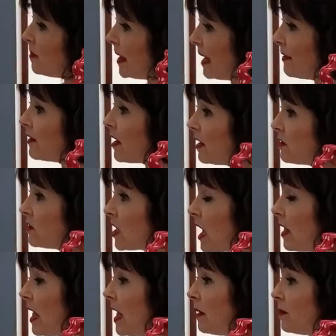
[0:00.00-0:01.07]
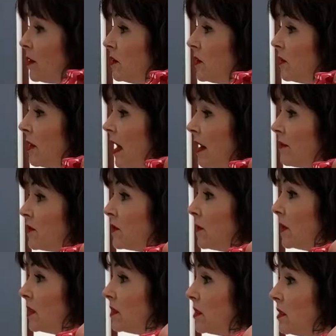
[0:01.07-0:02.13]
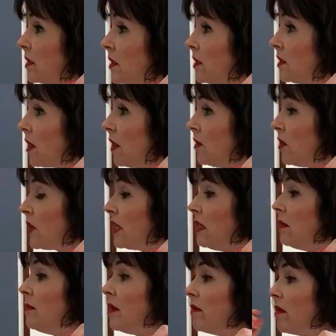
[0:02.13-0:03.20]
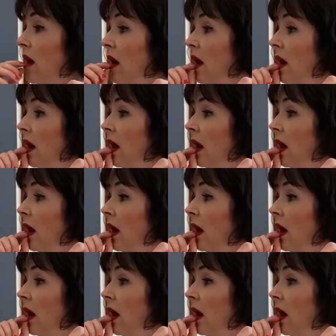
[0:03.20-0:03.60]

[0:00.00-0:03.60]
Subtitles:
here and I'll help you do it afterwards. Go look in the mirror.